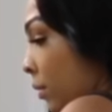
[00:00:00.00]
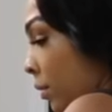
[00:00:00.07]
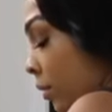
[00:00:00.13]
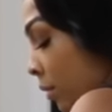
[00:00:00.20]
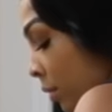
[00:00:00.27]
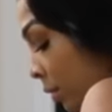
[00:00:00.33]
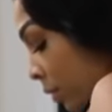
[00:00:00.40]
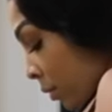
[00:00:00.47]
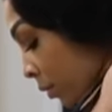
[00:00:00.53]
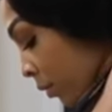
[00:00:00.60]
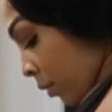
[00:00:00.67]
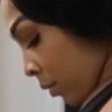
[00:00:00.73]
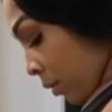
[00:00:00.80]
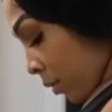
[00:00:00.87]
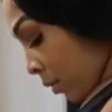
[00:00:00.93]

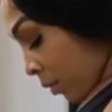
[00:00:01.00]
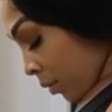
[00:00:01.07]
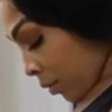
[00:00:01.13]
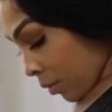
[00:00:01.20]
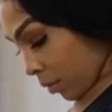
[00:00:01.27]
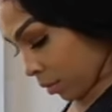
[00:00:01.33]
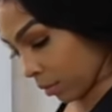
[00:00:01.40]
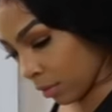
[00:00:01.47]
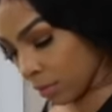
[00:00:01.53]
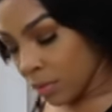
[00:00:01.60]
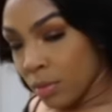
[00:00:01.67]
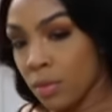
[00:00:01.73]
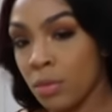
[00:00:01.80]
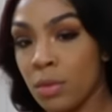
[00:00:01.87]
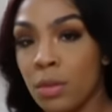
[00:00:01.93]

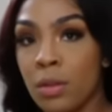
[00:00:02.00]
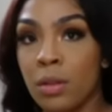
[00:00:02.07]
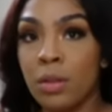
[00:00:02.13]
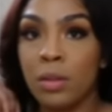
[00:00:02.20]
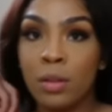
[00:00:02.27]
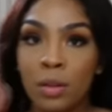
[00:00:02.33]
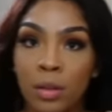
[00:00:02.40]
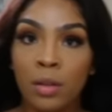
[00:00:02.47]
(no one is talking)